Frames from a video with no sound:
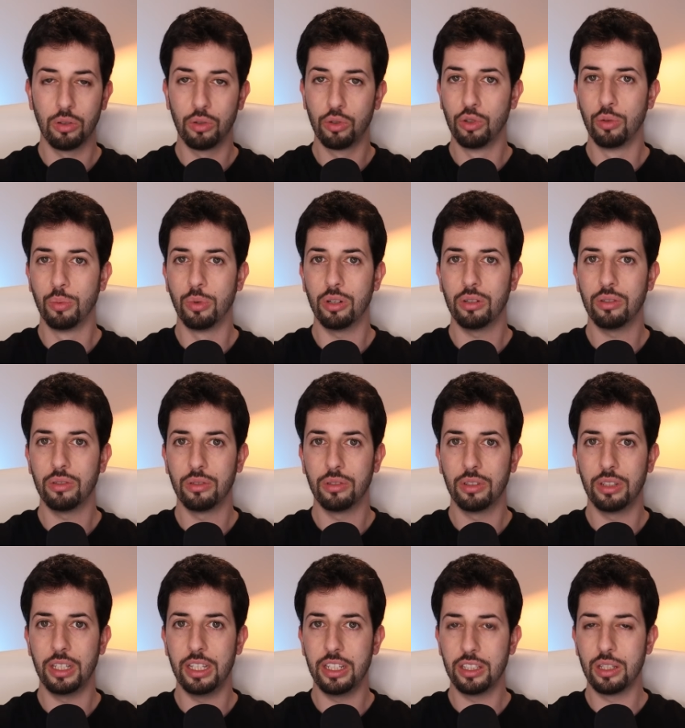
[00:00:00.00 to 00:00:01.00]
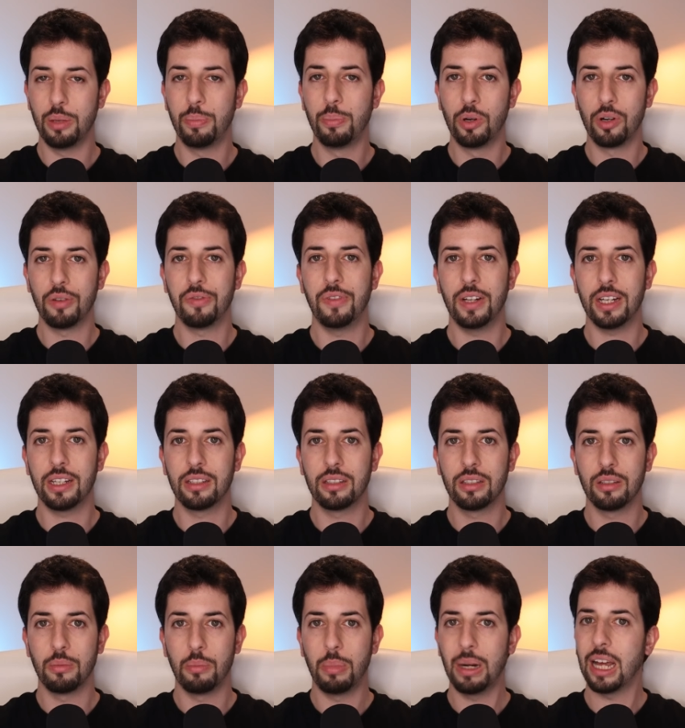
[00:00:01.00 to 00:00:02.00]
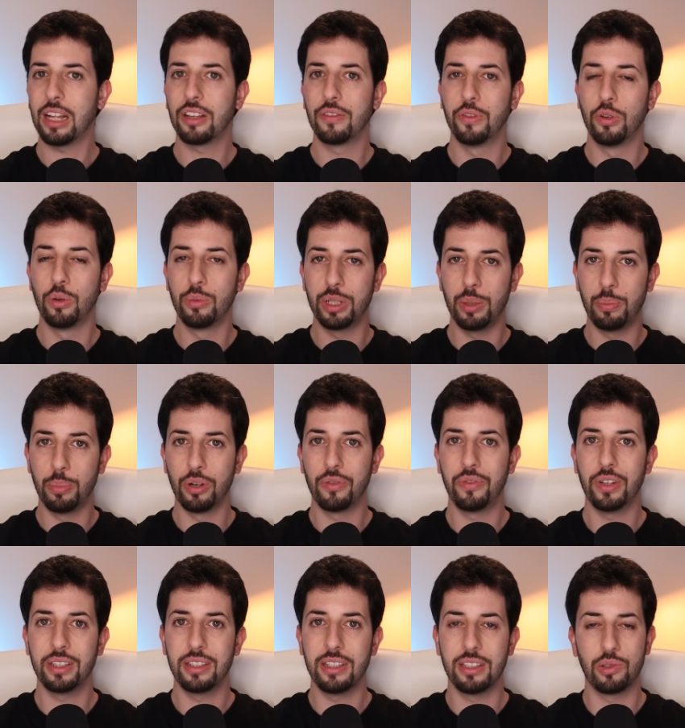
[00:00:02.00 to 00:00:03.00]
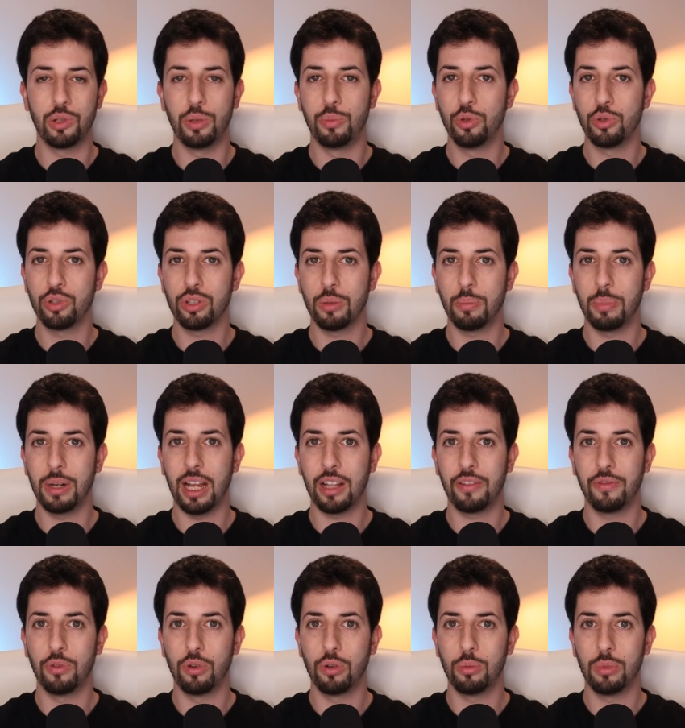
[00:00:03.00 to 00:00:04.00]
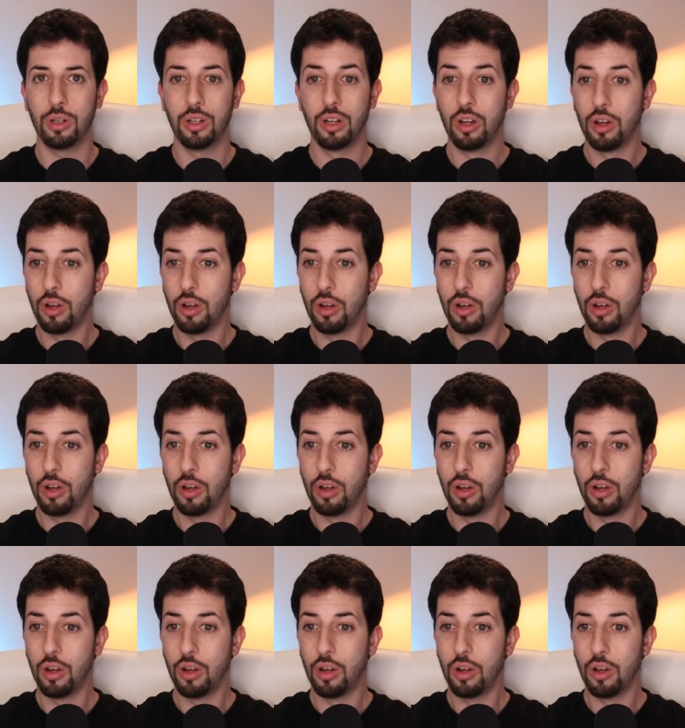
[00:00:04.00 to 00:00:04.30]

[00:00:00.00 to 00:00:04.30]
Uber is the perfect platform, the perfect distribution platform